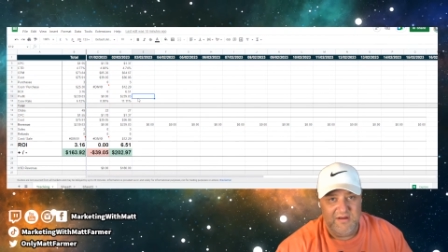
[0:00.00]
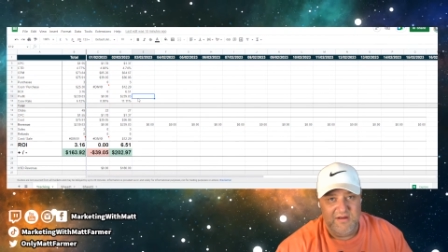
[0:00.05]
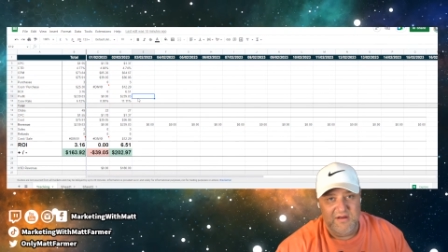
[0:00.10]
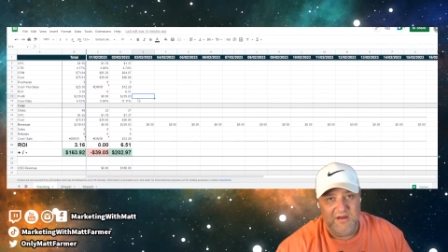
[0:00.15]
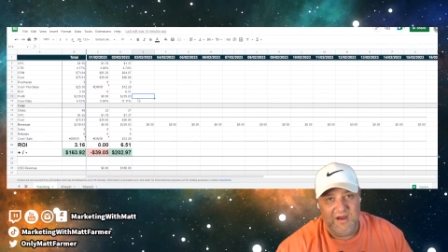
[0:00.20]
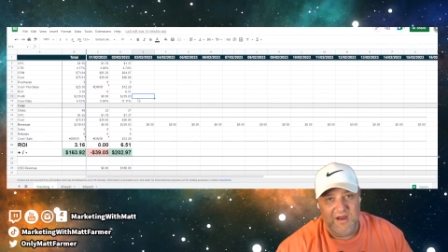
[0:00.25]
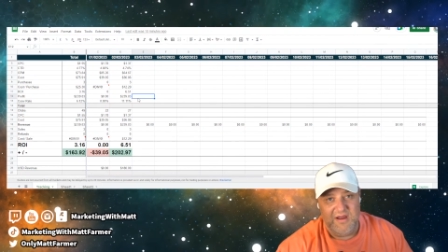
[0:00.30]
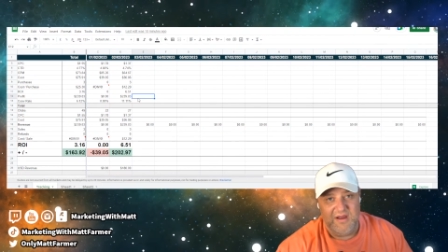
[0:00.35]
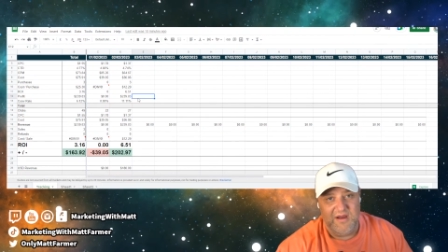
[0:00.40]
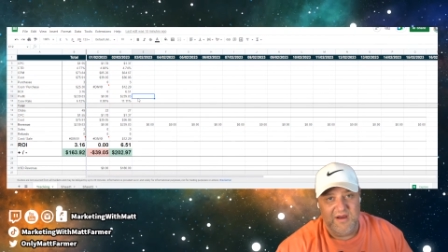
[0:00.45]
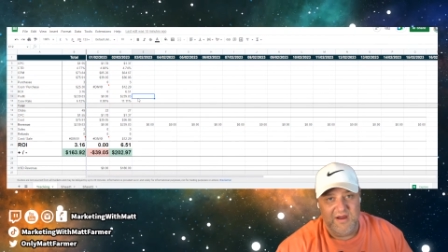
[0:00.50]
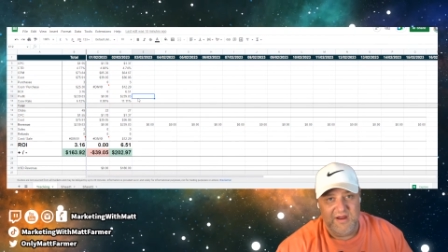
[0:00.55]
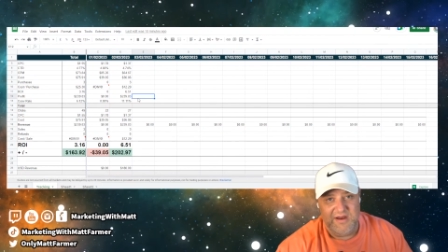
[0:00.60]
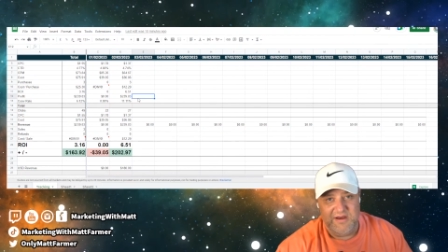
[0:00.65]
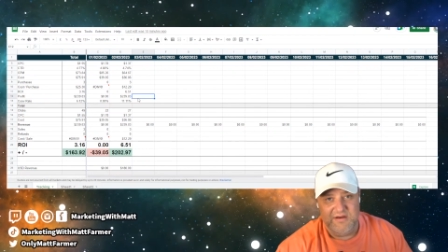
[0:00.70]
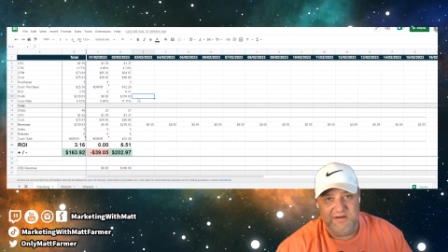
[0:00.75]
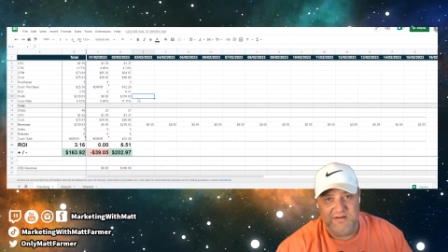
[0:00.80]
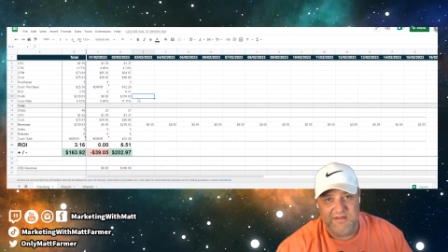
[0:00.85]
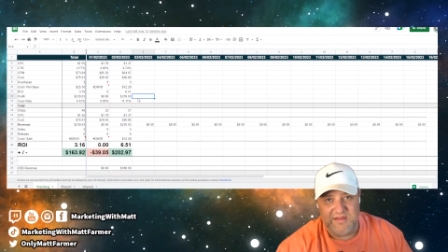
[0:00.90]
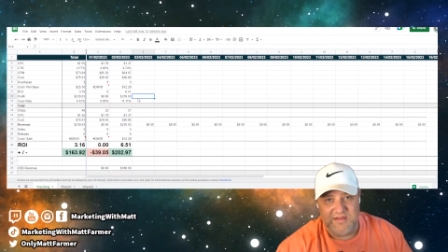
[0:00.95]
I got
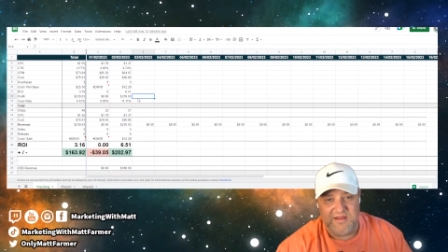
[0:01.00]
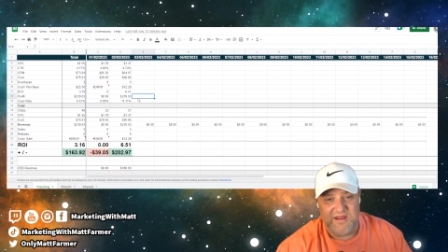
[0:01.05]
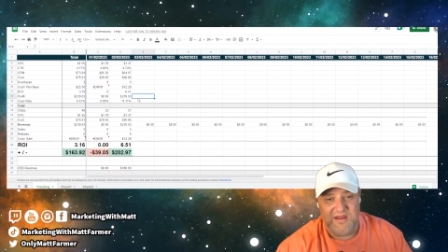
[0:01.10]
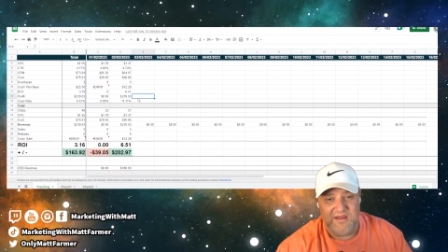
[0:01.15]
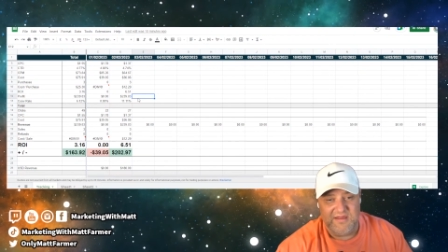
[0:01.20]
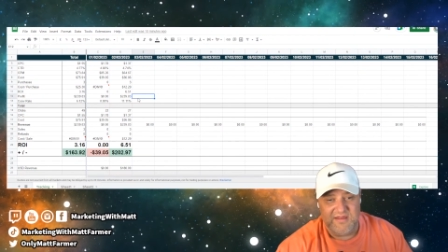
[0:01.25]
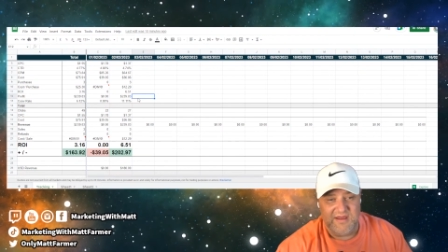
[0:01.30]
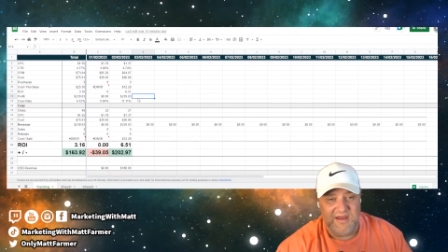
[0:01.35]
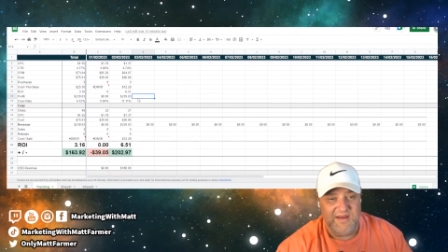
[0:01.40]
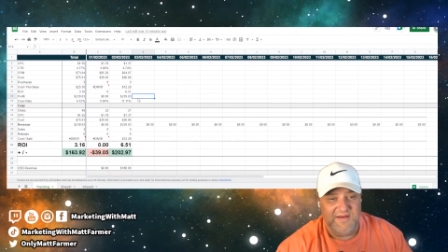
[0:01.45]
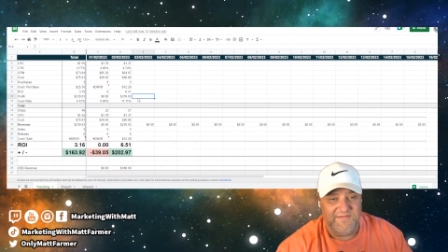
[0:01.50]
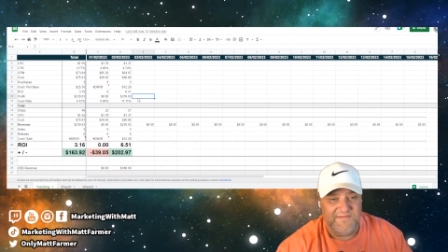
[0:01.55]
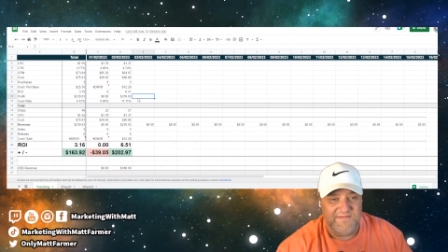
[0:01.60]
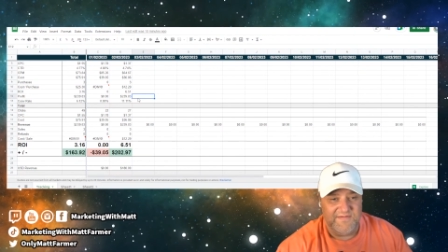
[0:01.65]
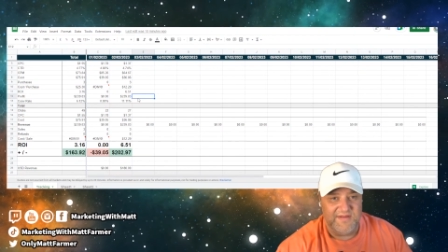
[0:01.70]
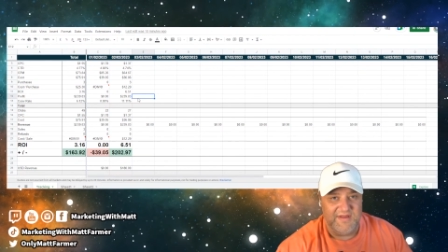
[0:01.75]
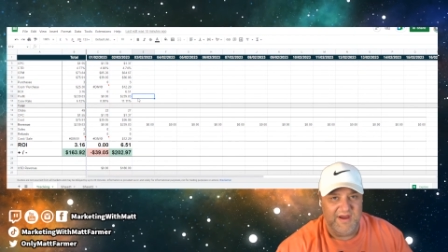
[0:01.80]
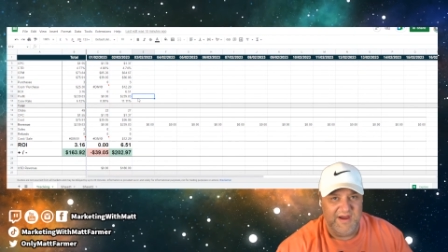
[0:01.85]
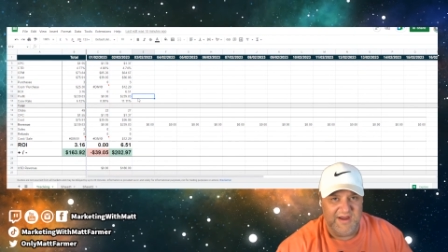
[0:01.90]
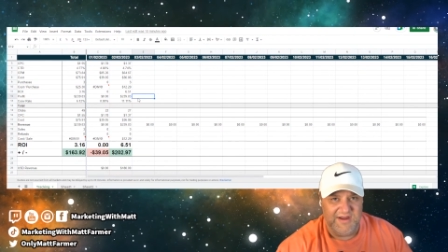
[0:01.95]
Stay Safe
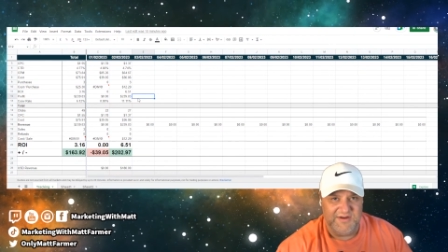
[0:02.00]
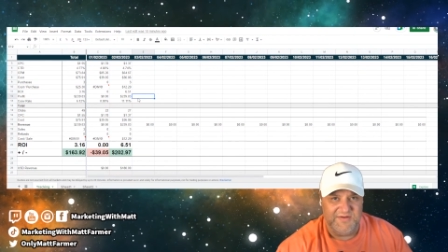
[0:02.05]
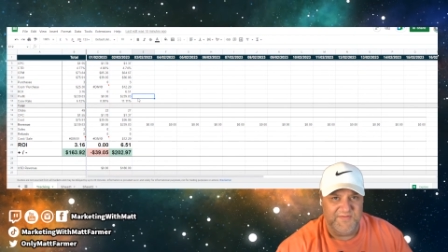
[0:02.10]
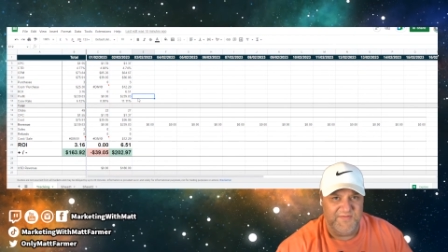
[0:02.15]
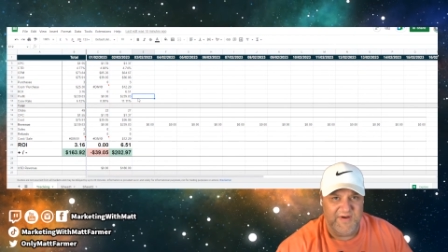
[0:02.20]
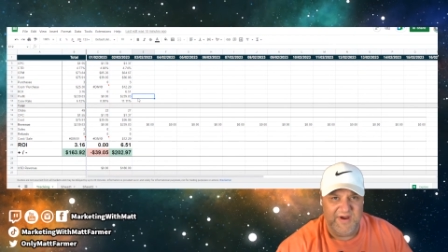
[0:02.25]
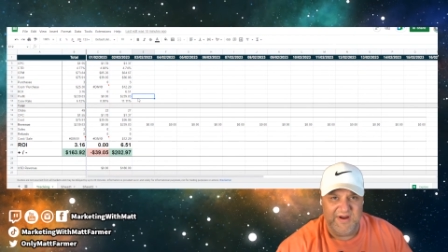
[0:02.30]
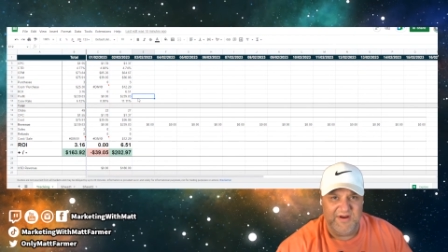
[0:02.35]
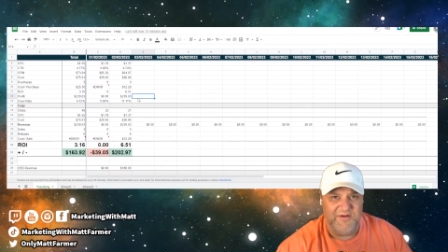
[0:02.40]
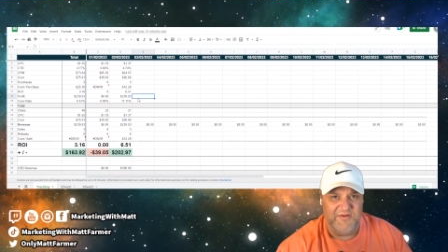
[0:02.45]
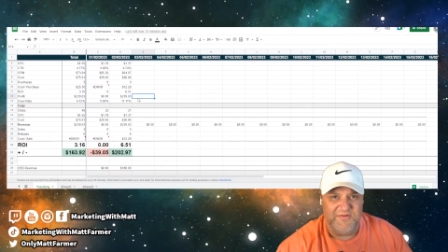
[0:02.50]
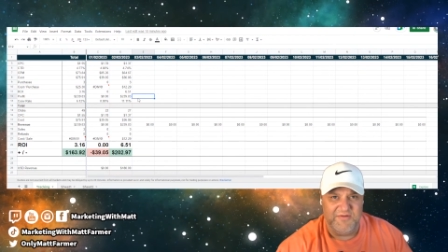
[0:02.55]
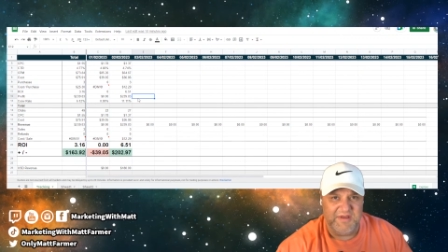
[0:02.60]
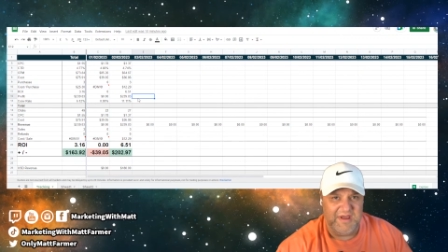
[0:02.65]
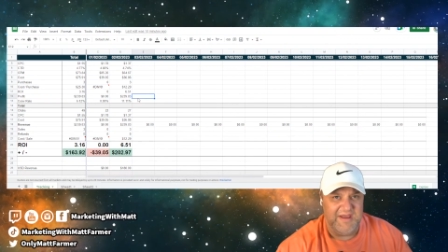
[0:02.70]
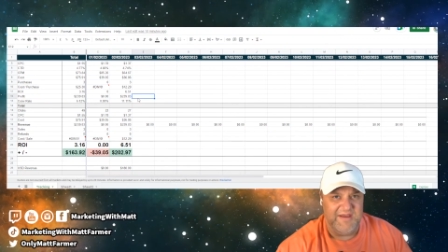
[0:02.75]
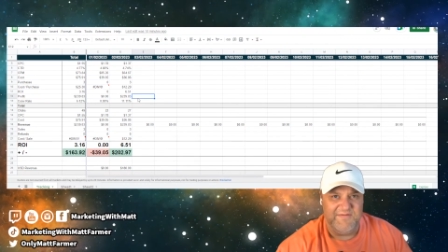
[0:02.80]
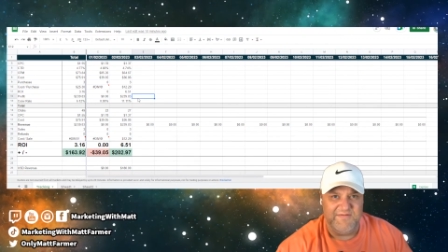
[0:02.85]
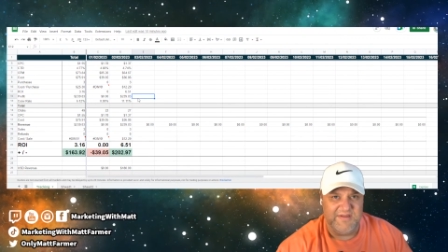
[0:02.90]
/ Fire Safe,